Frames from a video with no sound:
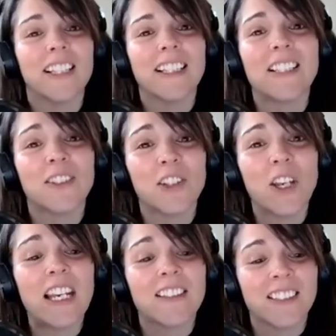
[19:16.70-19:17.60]
That's the
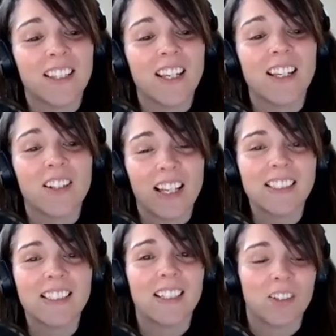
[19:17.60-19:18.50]
latest thing.
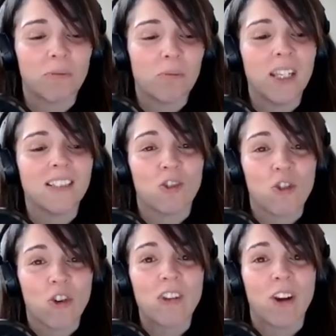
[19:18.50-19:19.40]
That's like the biggest
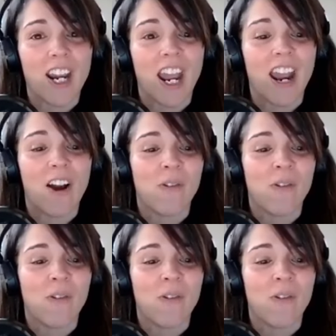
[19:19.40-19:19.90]
trend right now.